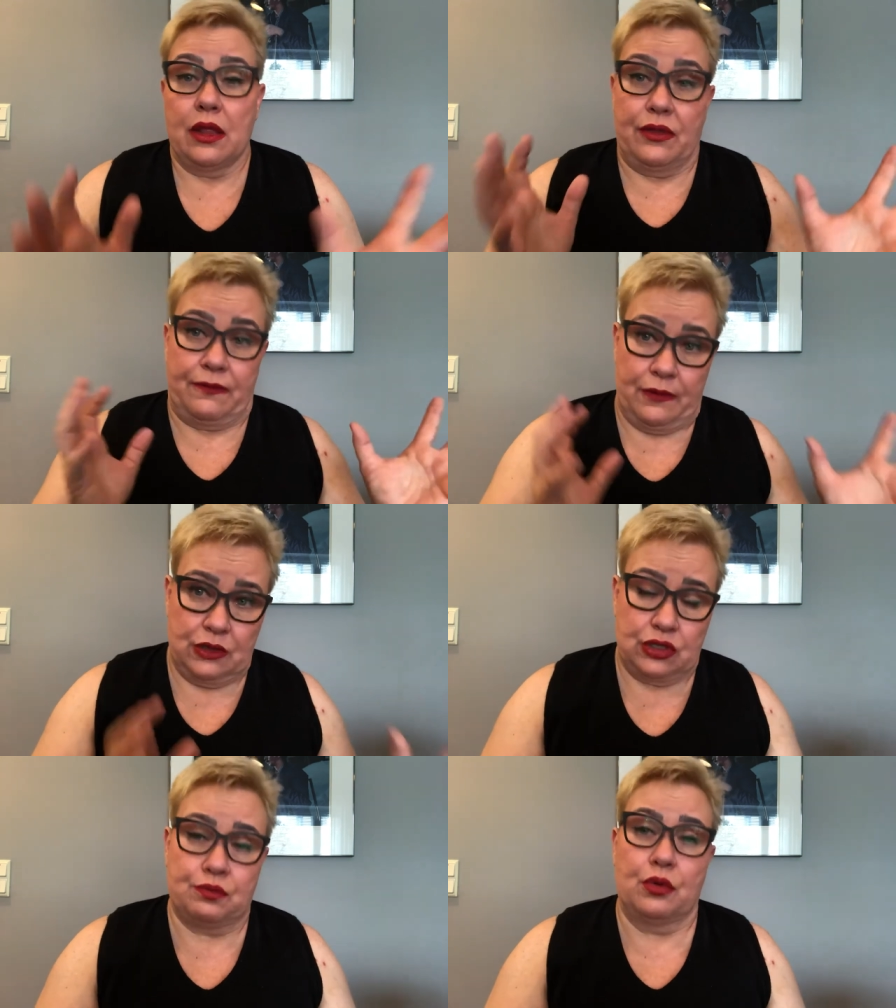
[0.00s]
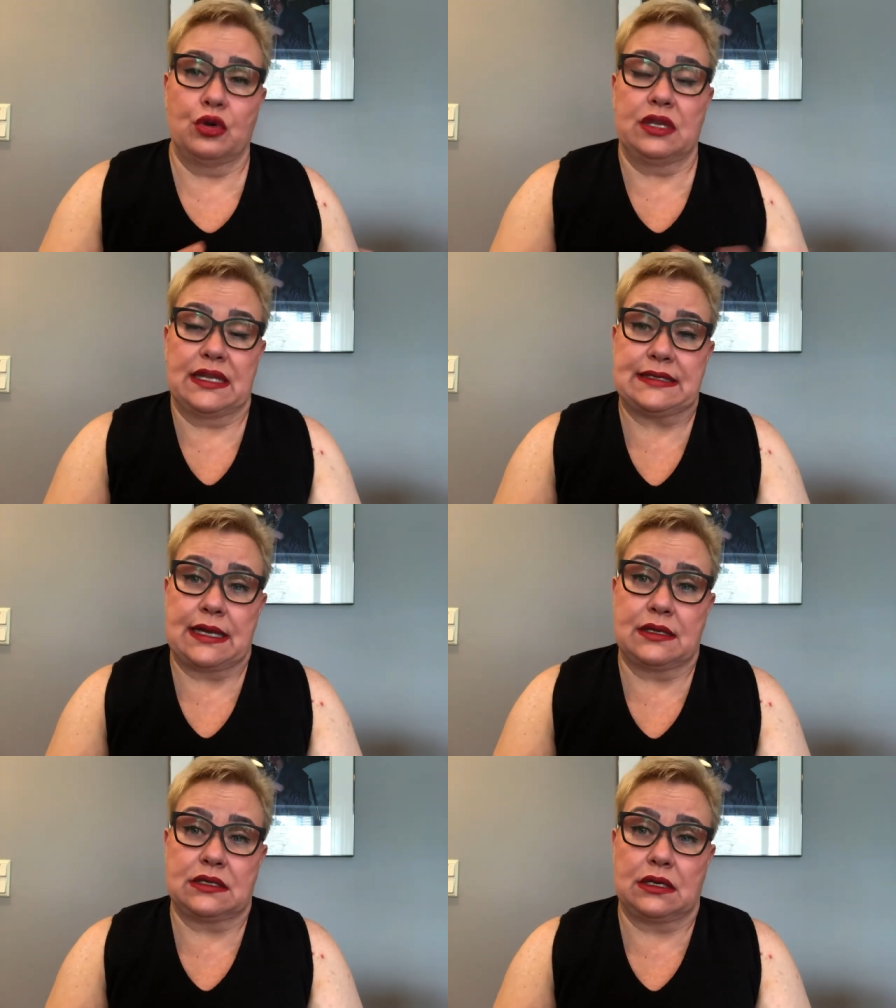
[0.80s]
The first point is
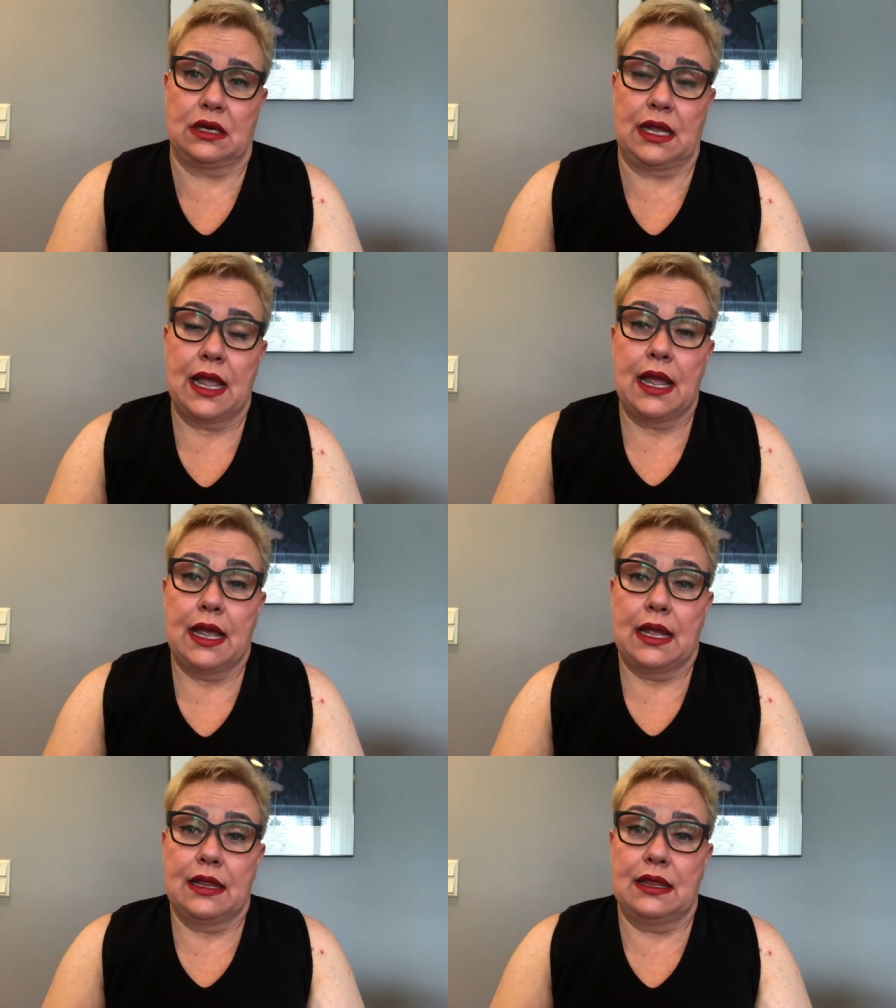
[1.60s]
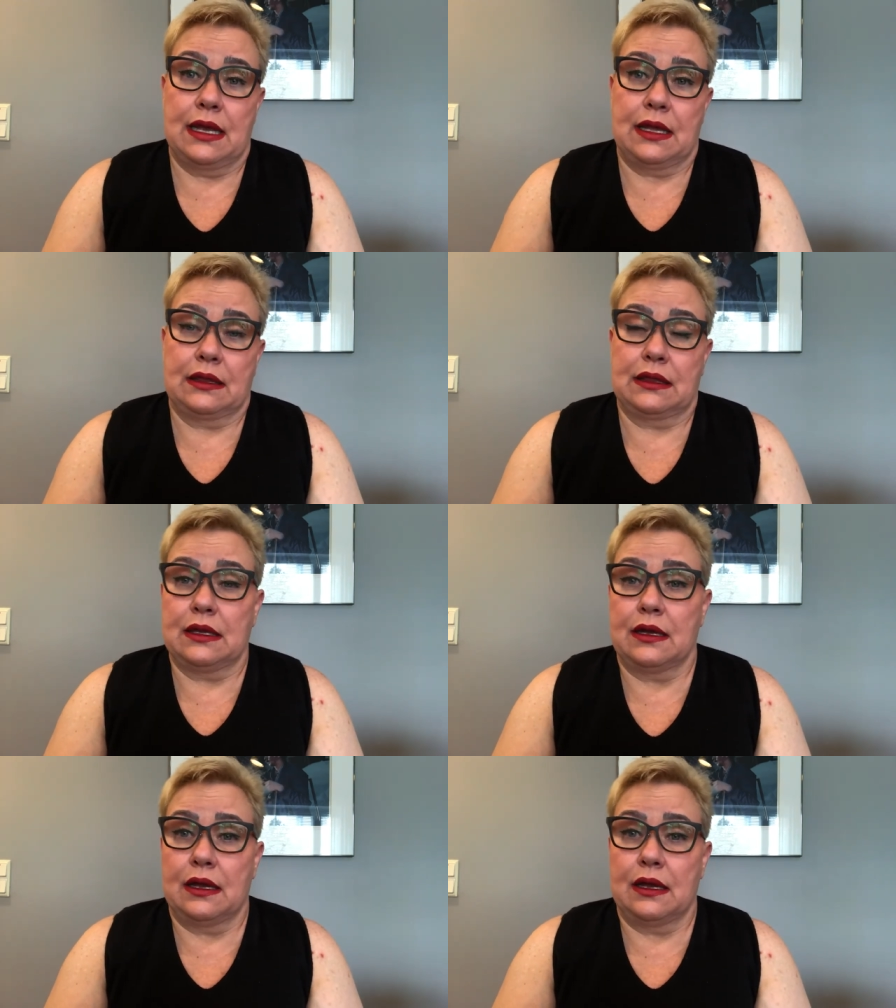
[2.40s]
actually that,